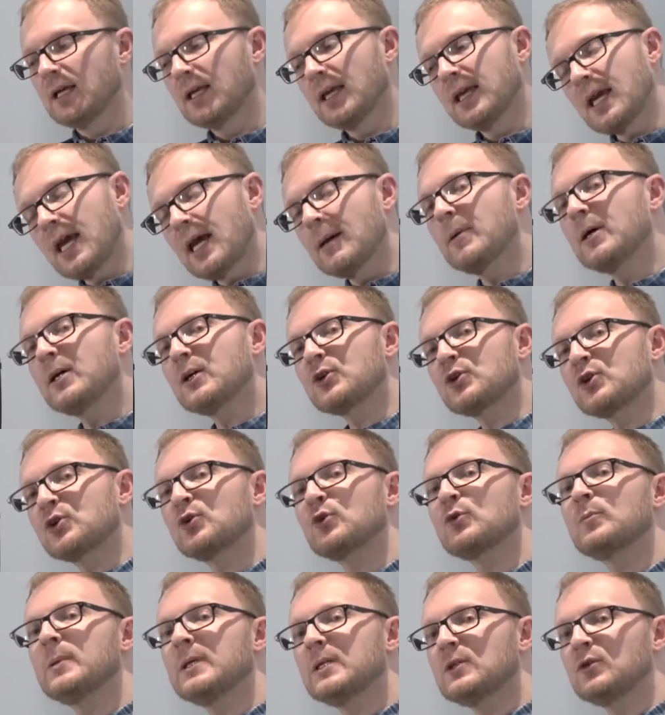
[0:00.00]
Gamma
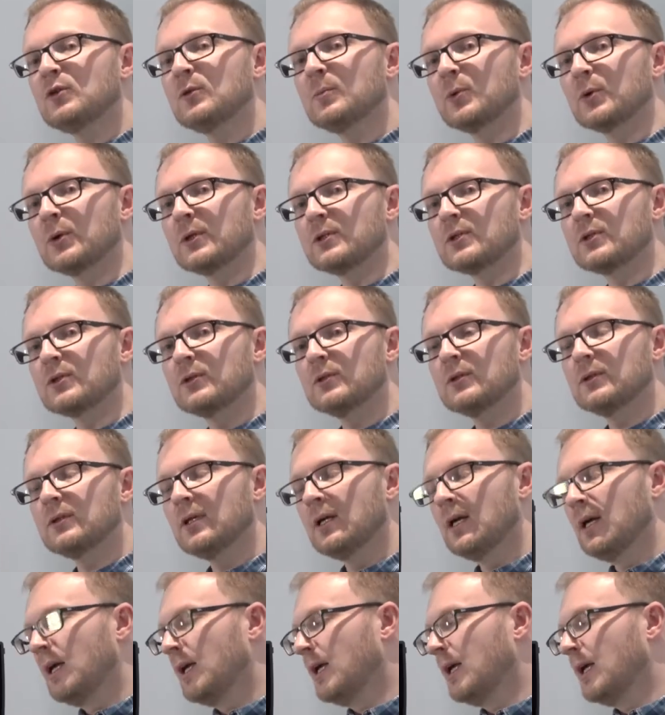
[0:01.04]
should be 2.2.